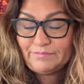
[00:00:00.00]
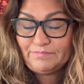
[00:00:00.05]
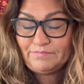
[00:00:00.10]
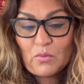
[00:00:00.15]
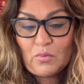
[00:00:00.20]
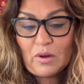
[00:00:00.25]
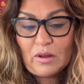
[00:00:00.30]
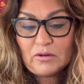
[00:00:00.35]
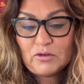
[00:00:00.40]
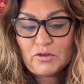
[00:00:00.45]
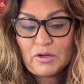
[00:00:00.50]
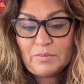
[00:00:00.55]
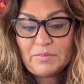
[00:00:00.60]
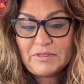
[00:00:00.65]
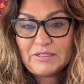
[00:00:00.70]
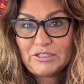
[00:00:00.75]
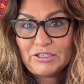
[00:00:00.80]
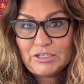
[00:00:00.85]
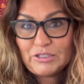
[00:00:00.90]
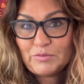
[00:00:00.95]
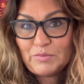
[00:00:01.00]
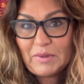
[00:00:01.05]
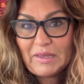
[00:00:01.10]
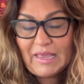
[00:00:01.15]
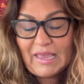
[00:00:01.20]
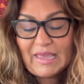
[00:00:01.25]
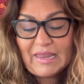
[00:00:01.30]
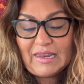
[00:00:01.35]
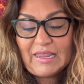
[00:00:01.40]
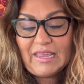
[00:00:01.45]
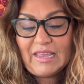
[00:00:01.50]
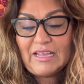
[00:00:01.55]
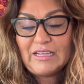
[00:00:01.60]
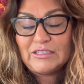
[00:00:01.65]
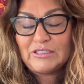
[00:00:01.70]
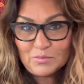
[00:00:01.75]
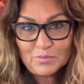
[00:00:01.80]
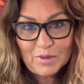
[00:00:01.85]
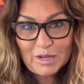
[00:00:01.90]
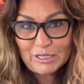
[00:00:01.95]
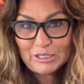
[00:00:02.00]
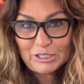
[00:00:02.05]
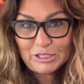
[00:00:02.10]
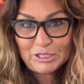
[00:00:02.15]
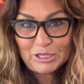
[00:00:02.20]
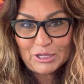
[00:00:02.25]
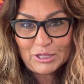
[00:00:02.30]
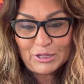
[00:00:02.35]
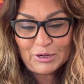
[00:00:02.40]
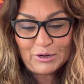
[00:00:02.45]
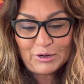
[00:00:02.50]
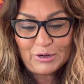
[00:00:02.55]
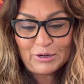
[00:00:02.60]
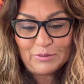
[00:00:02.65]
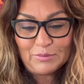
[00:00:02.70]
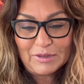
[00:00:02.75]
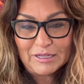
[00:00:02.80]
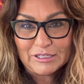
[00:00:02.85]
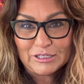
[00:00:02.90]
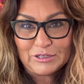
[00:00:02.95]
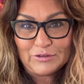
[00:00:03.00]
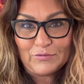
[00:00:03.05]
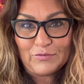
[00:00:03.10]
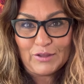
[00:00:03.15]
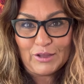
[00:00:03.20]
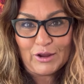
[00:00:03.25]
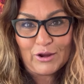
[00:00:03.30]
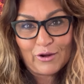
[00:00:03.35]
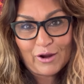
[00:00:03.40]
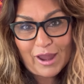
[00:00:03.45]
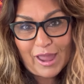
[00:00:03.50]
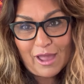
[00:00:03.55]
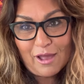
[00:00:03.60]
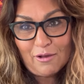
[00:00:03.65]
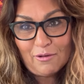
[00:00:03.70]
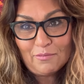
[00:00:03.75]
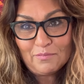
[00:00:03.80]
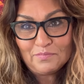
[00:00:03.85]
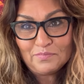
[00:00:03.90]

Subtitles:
The road trip is just beginning. Much to learn, much to figure out,